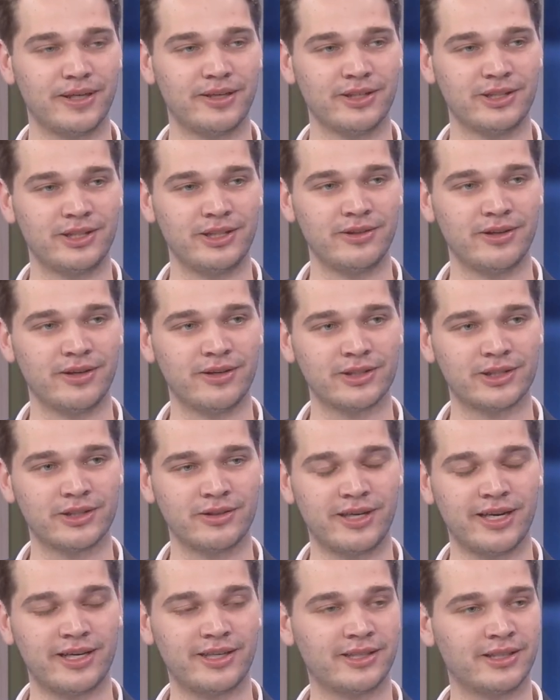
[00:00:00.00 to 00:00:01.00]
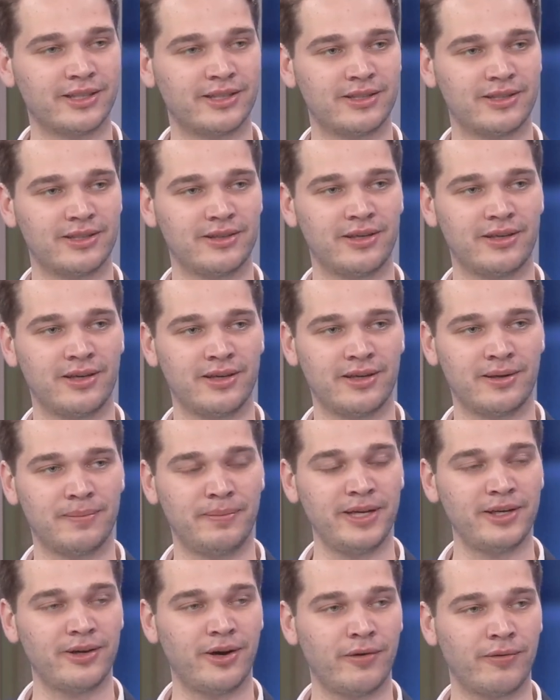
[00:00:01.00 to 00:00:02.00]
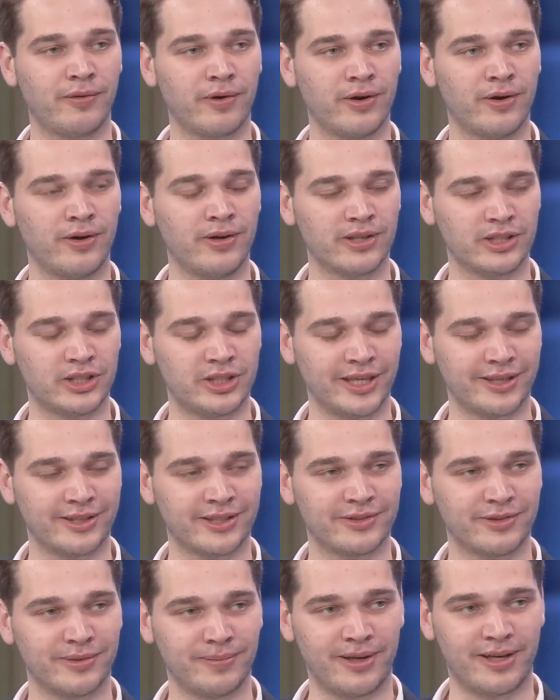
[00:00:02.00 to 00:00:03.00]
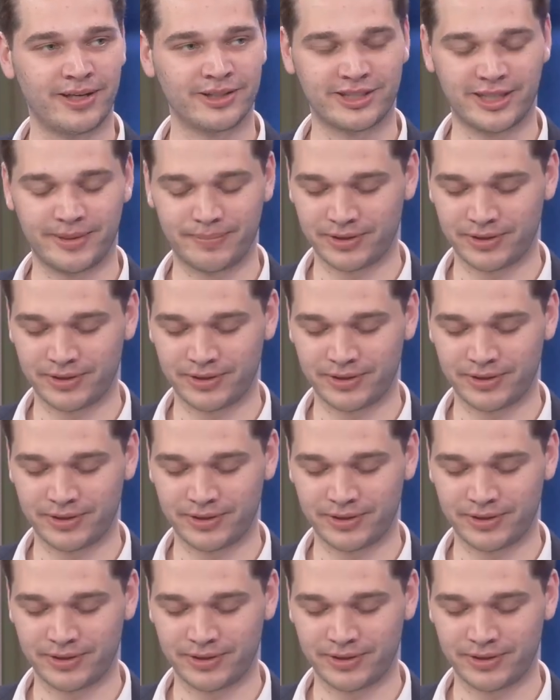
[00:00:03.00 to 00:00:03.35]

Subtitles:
Because you also gathered a bit over 100 seconds from last